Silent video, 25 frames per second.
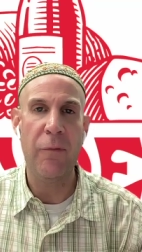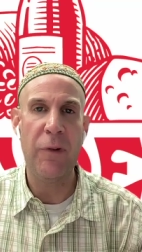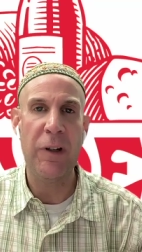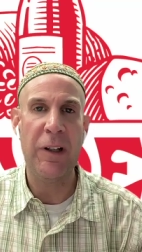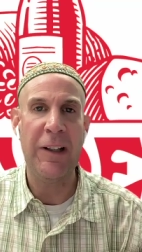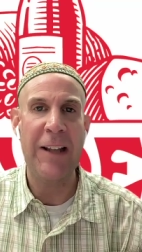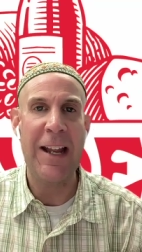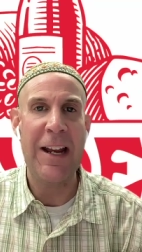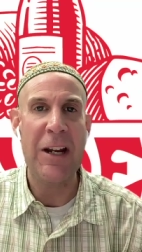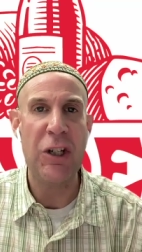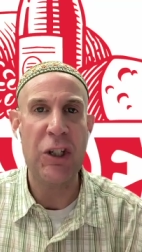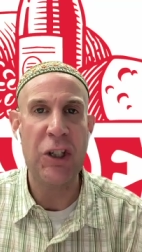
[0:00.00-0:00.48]

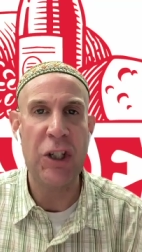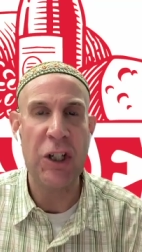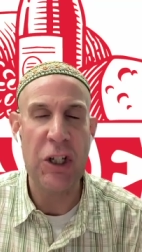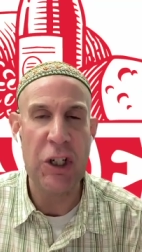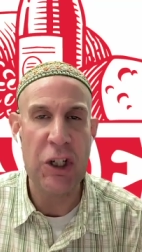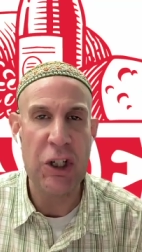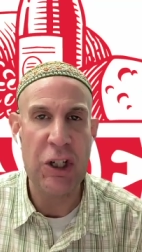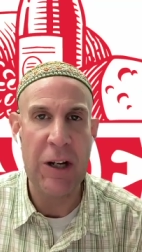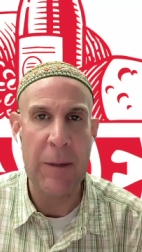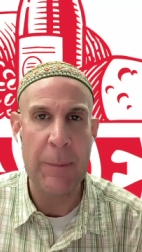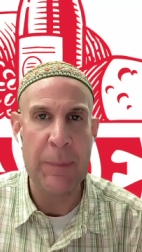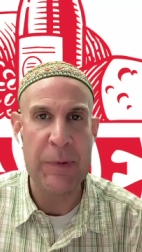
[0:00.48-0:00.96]

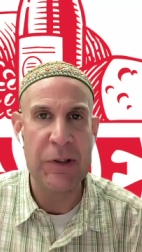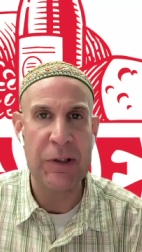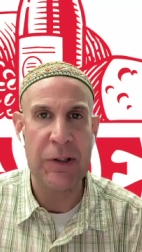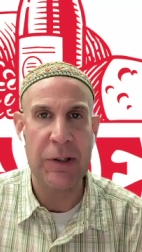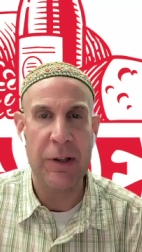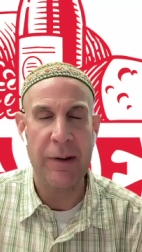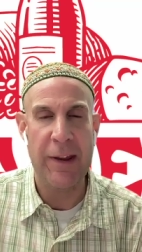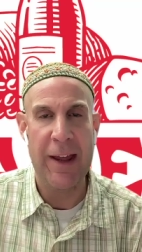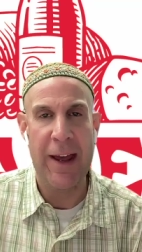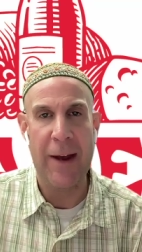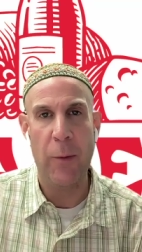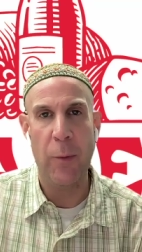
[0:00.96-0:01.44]
relationships
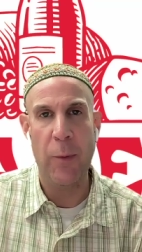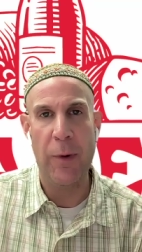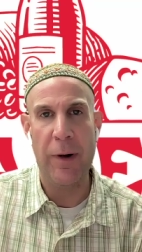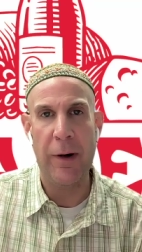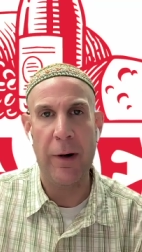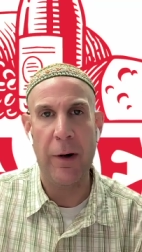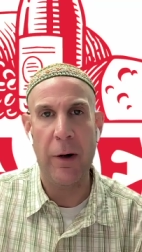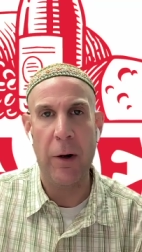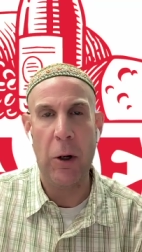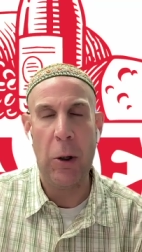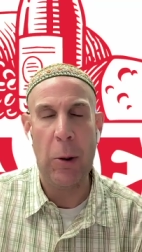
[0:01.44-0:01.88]
that we're